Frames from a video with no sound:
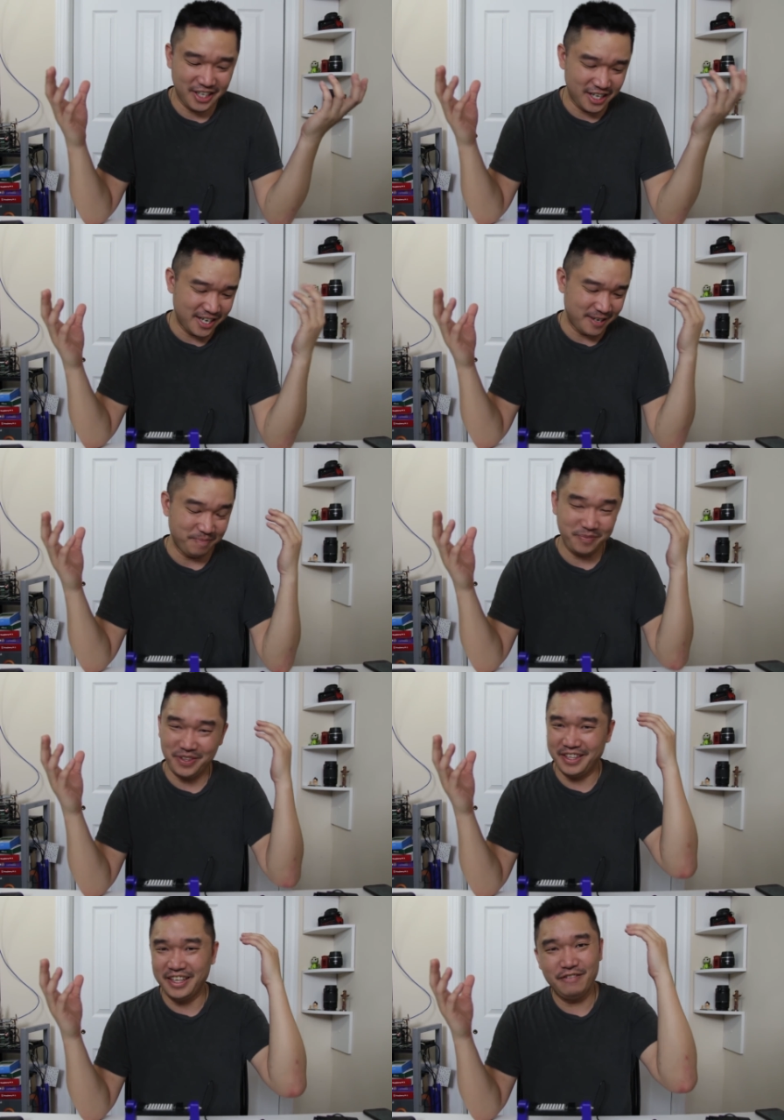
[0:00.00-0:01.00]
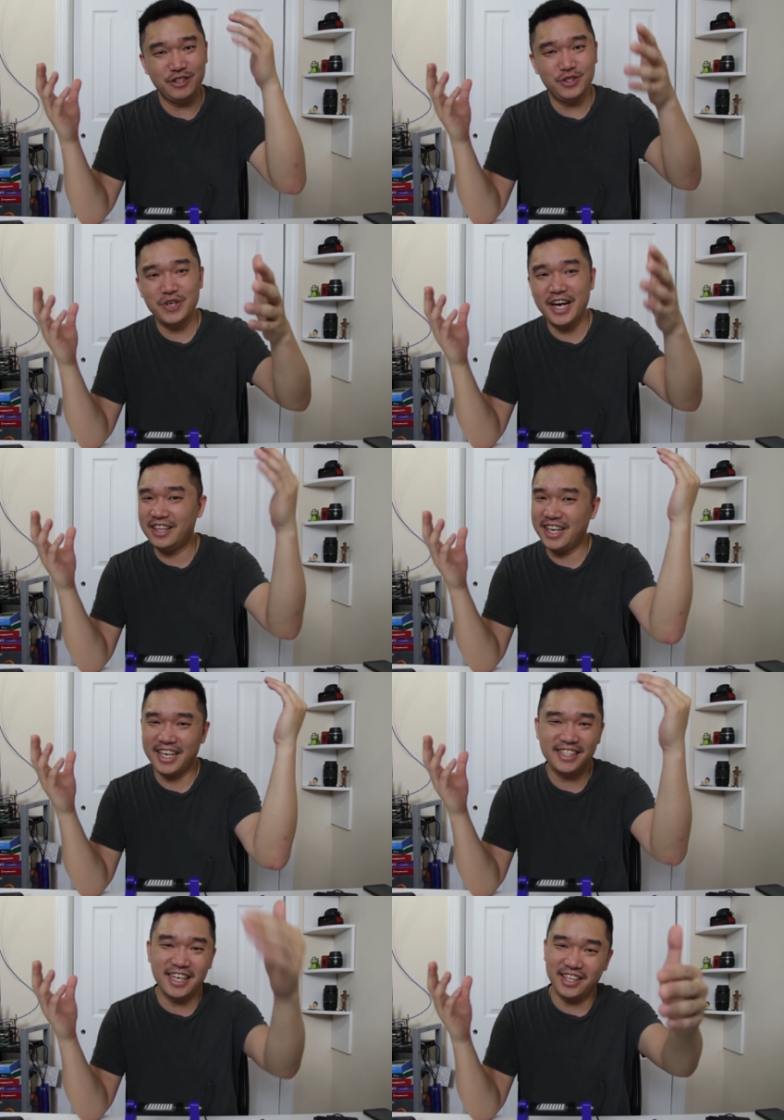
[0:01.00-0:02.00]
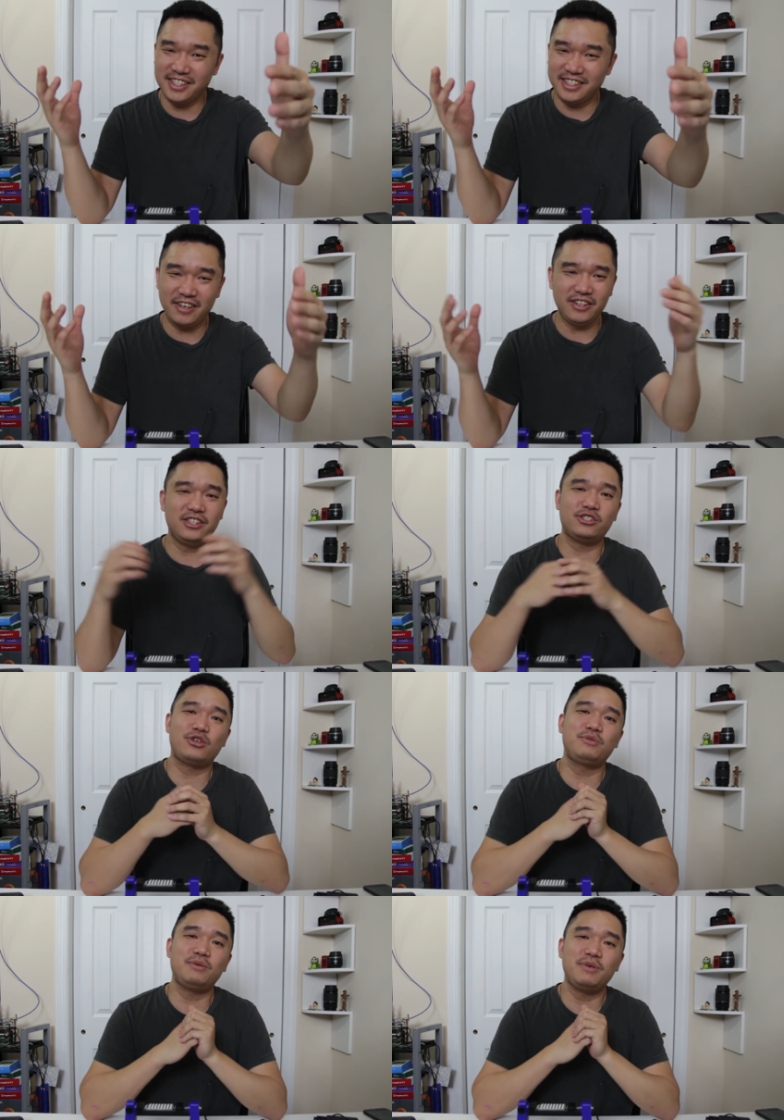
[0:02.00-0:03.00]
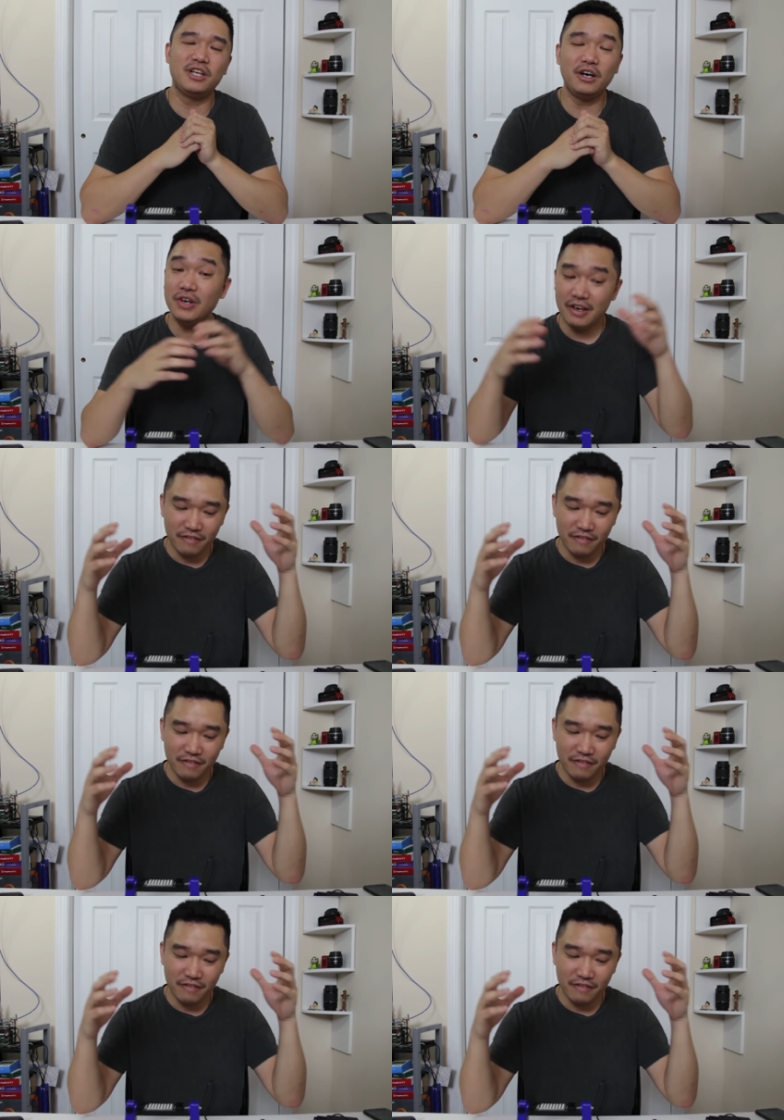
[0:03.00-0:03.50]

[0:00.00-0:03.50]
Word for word: Um, if you do get it, like I said, links down in the description below.